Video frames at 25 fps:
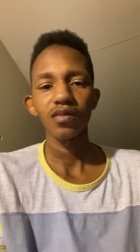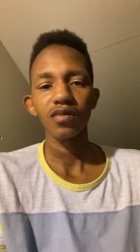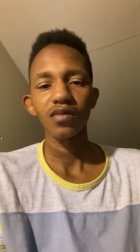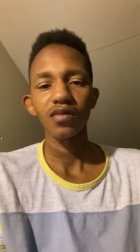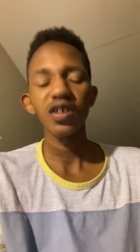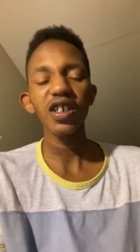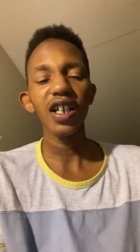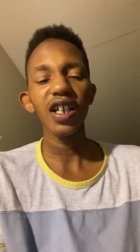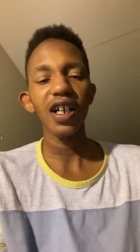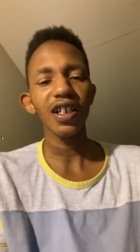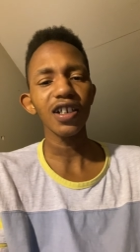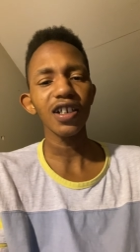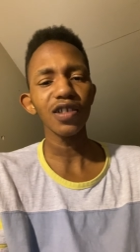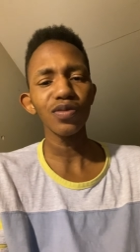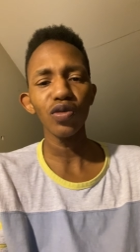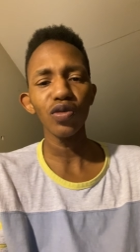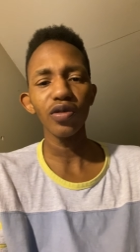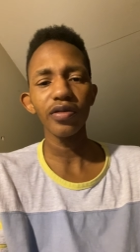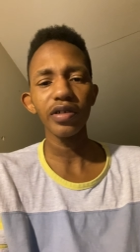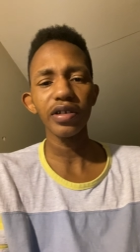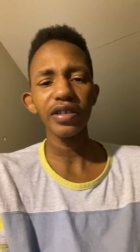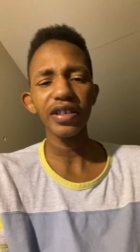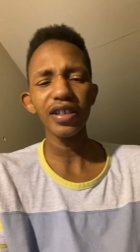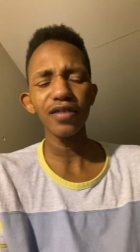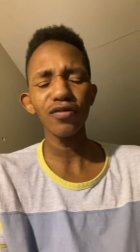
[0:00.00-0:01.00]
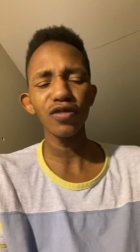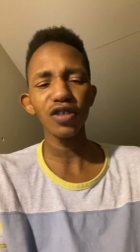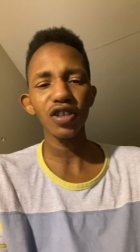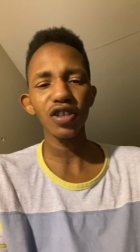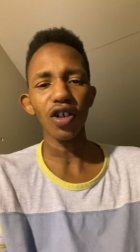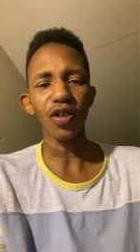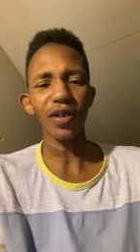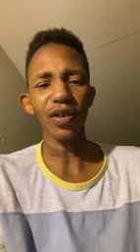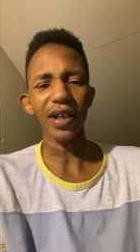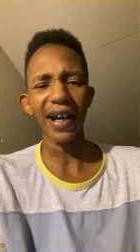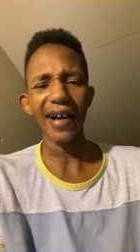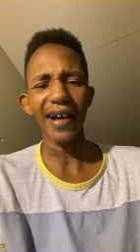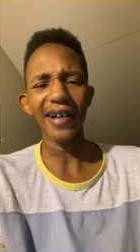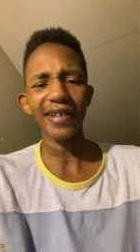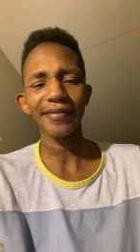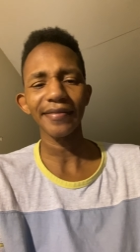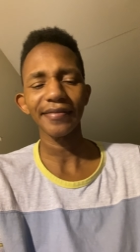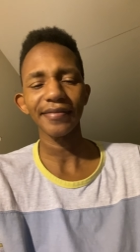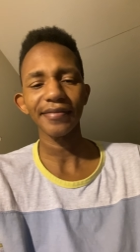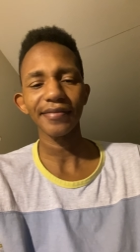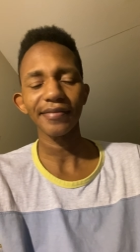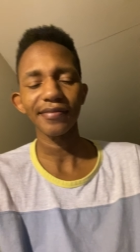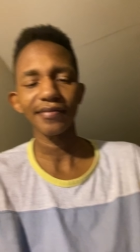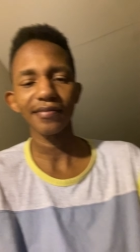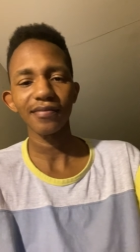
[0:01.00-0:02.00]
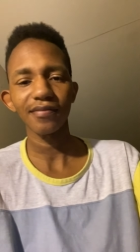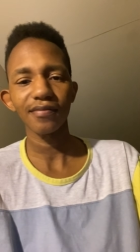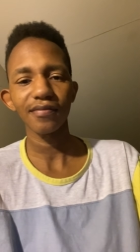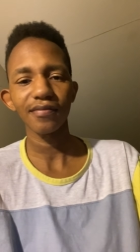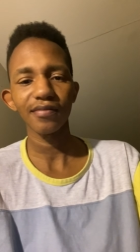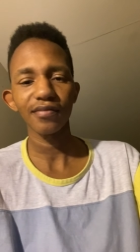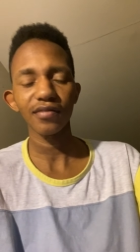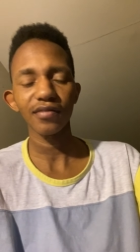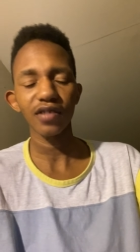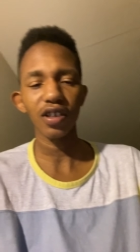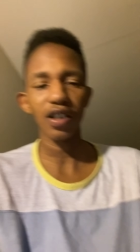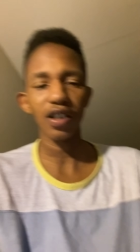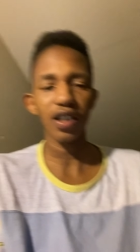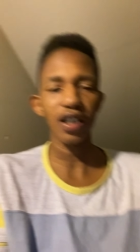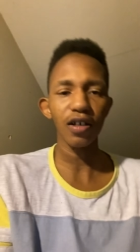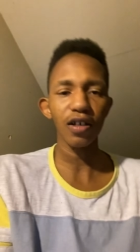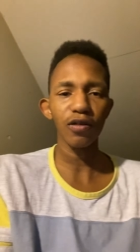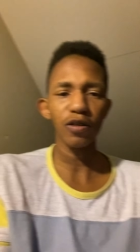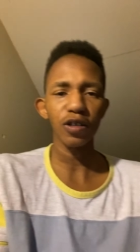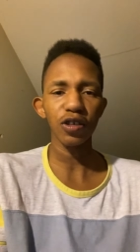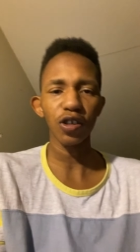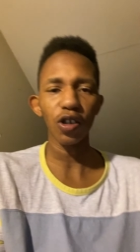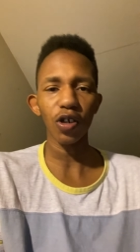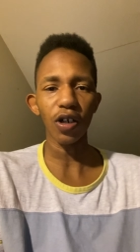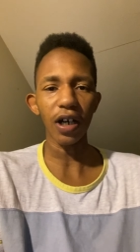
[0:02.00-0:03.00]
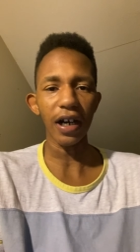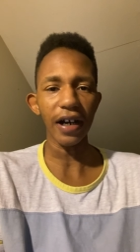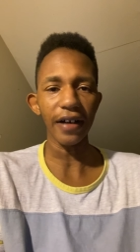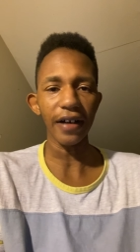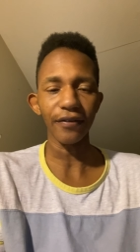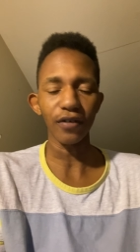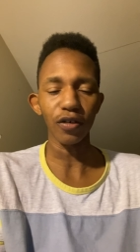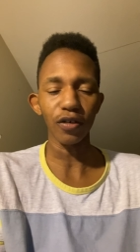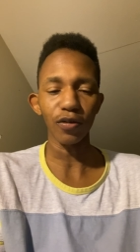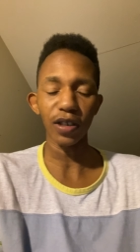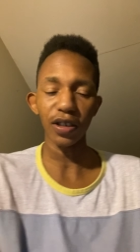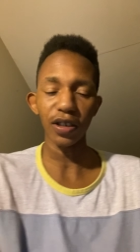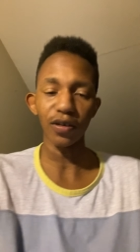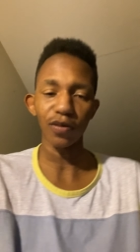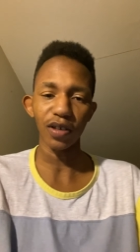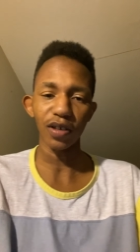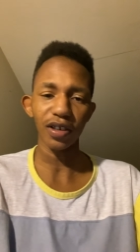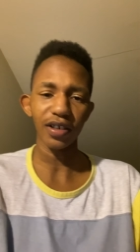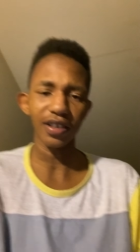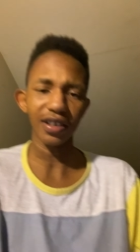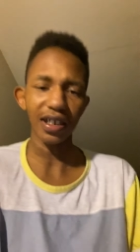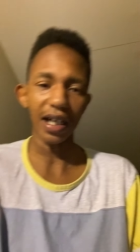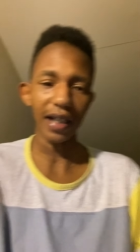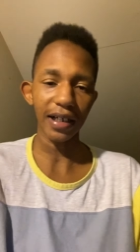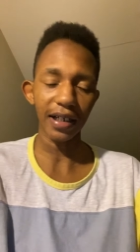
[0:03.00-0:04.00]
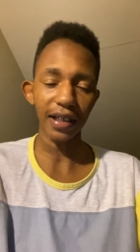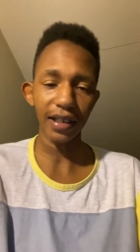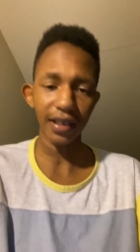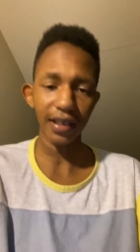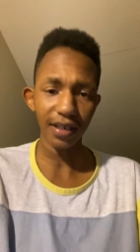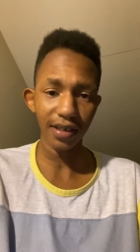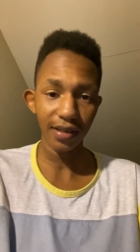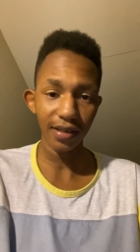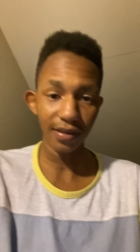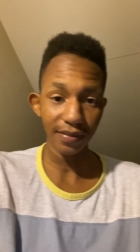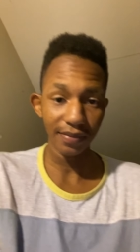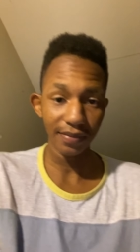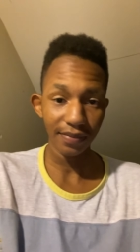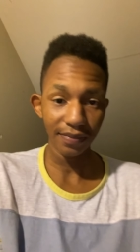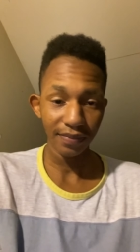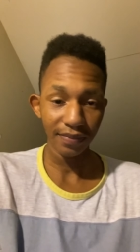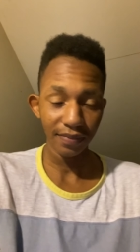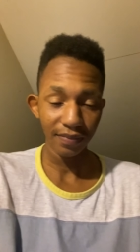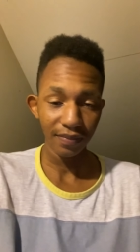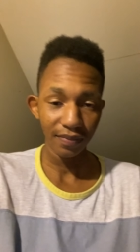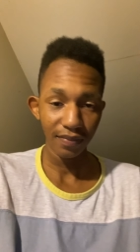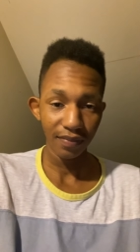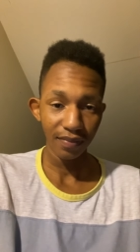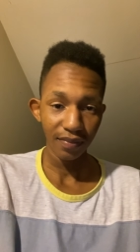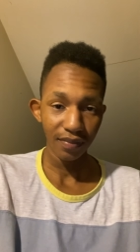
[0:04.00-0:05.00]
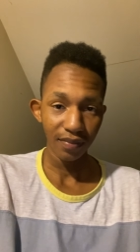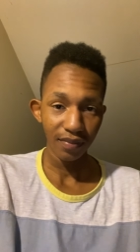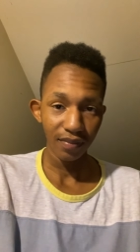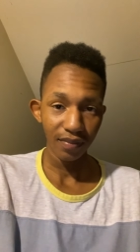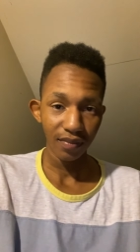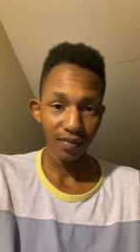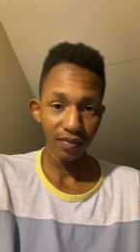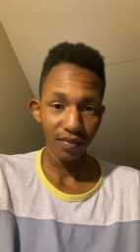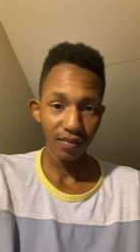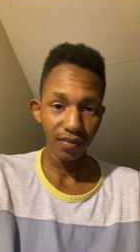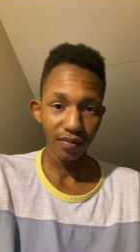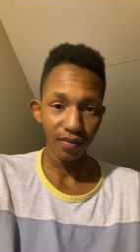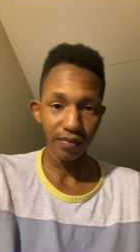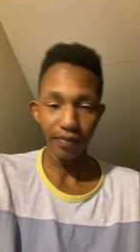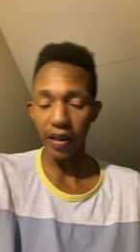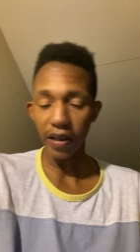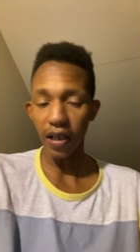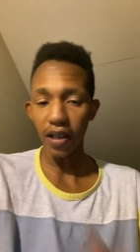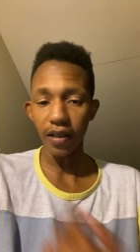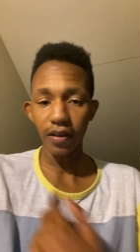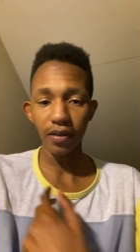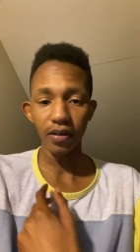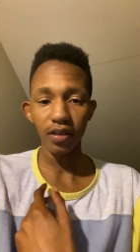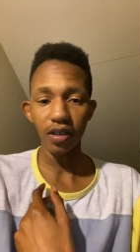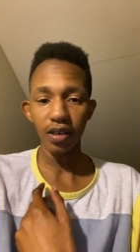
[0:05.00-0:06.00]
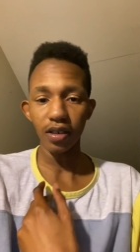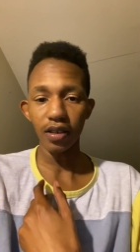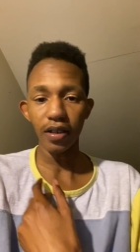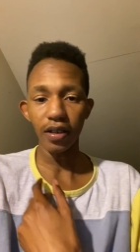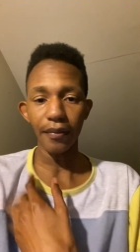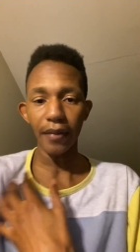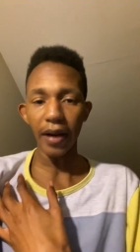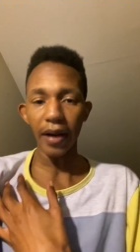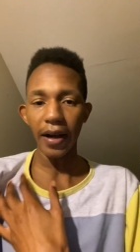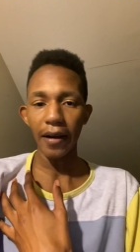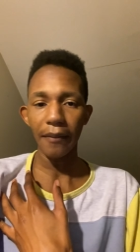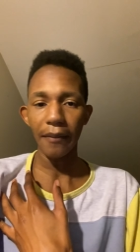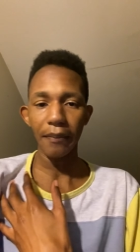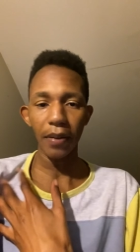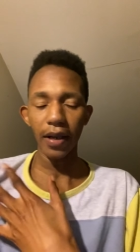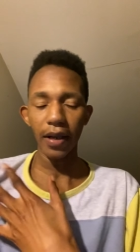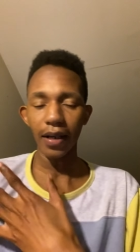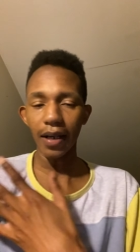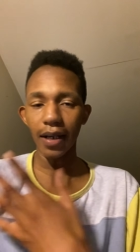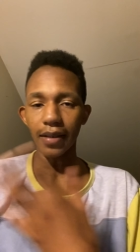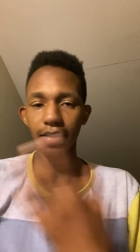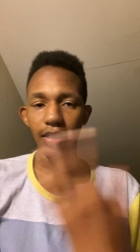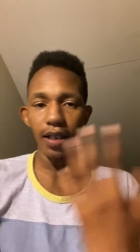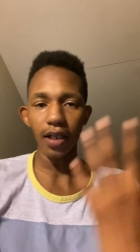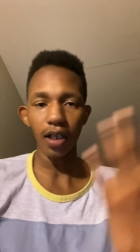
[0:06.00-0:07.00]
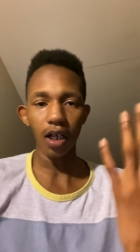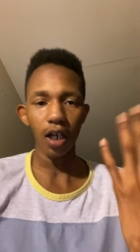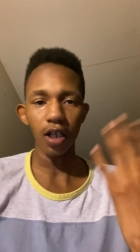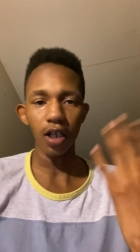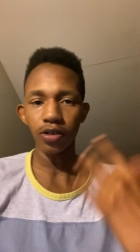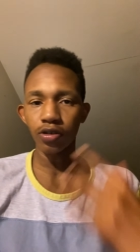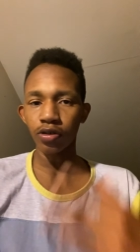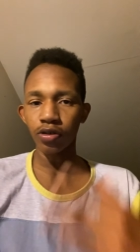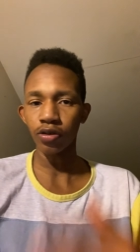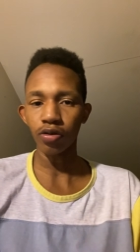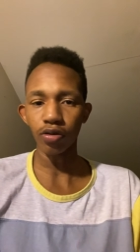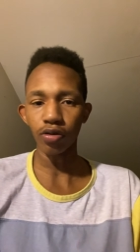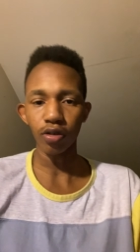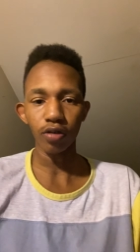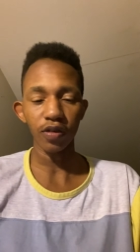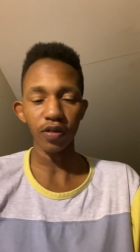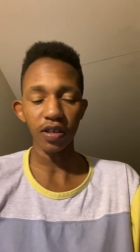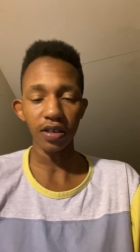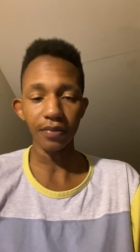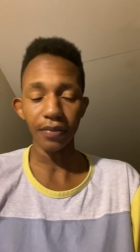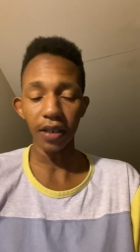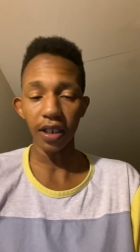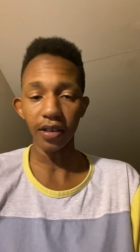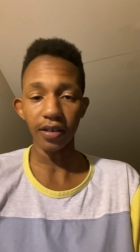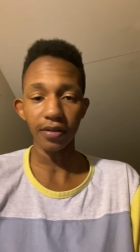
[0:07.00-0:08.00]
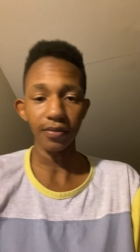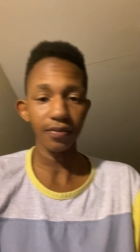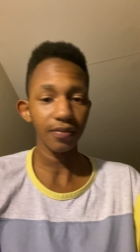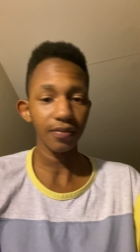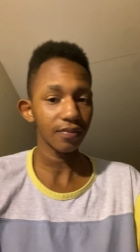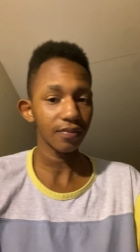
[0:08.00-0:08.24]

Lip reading: Yeah, this movie, it was okay. It was alright for what it was, I guess. In my opinion, I think Conjuring 3 was better.